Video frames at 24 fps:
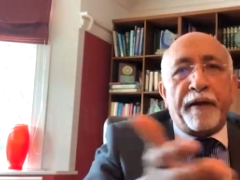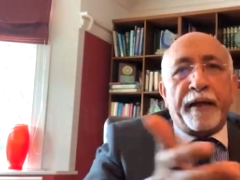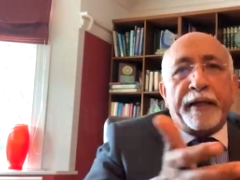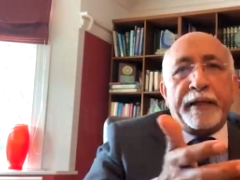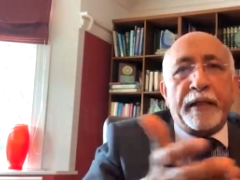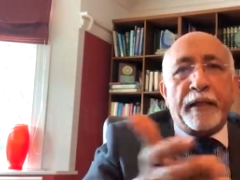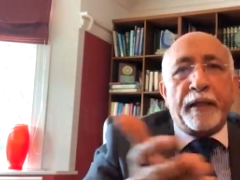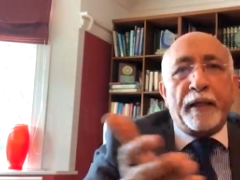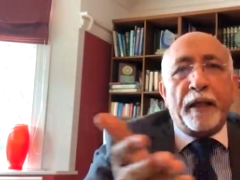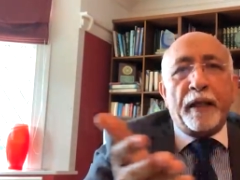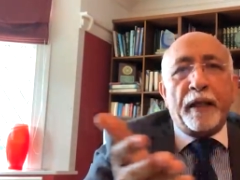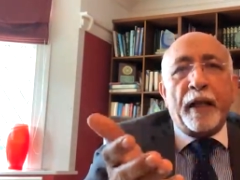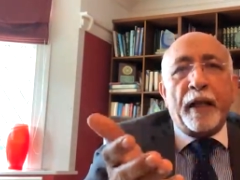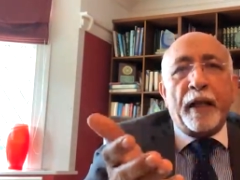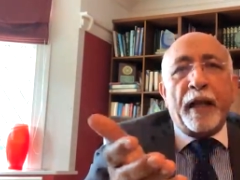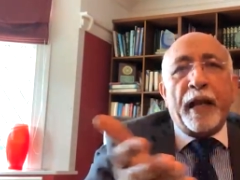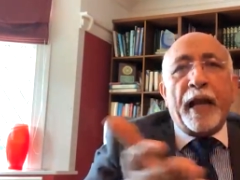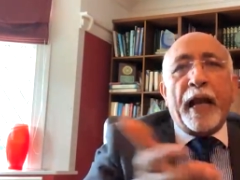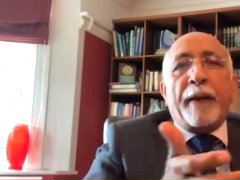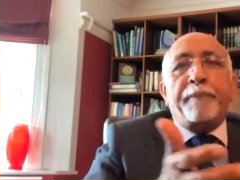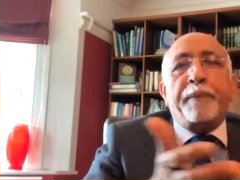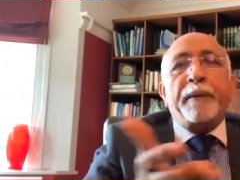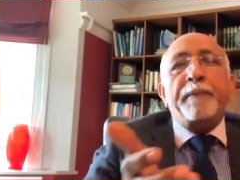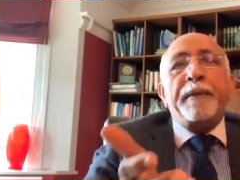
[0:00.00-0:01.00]
find a
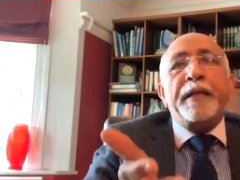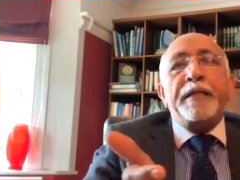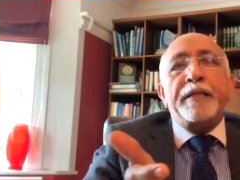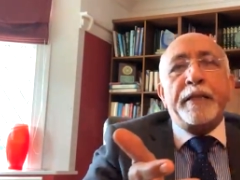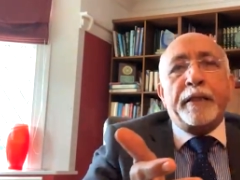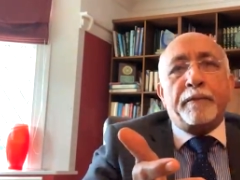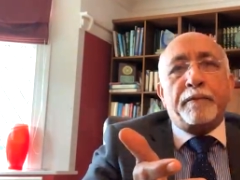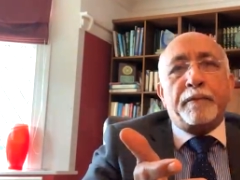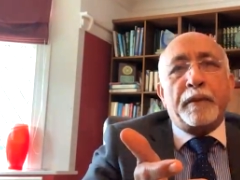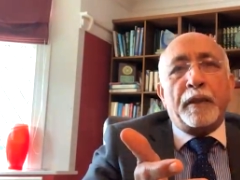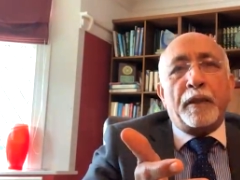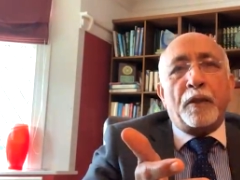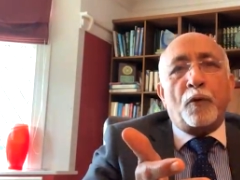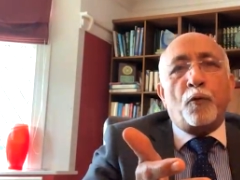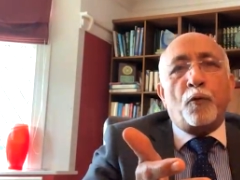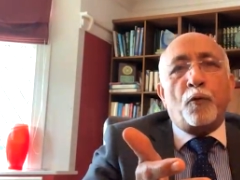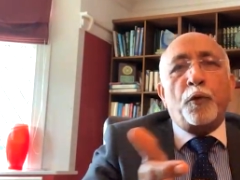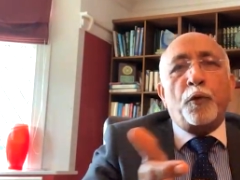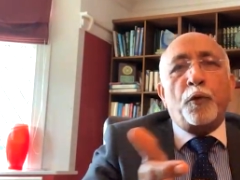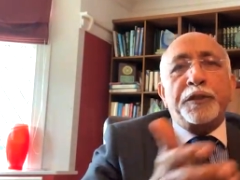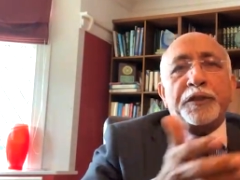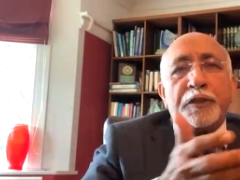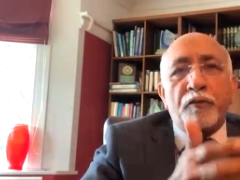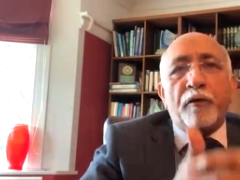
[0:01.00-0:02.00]
happy medium,
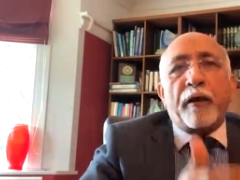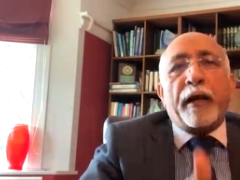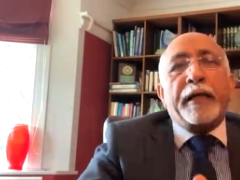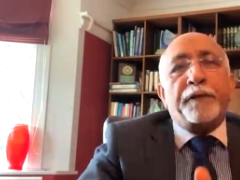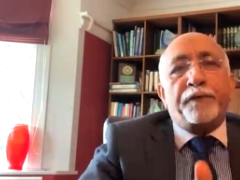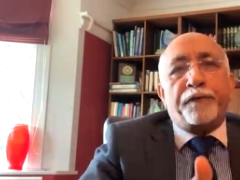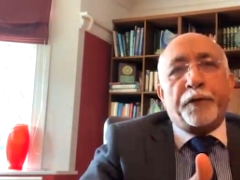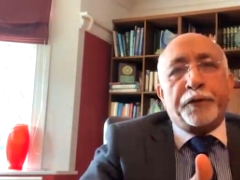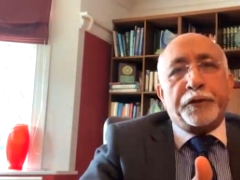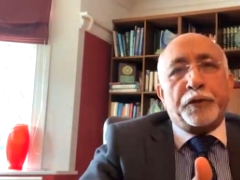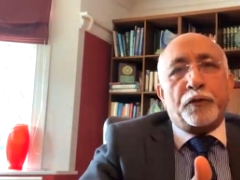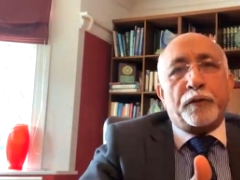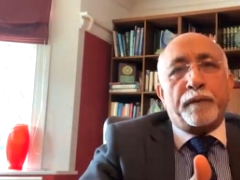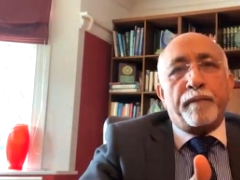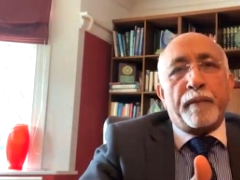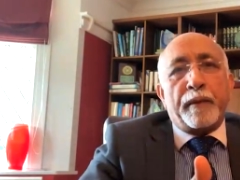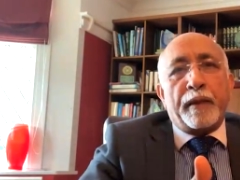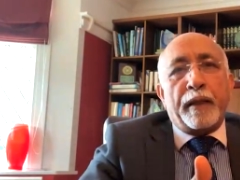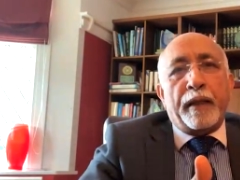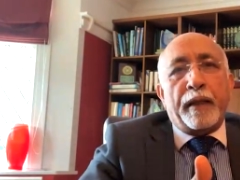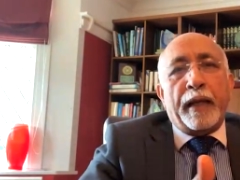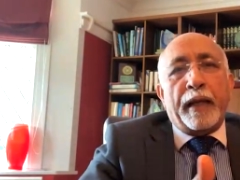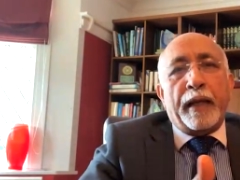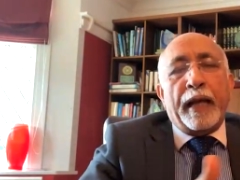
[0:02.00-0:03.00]
which is right for you.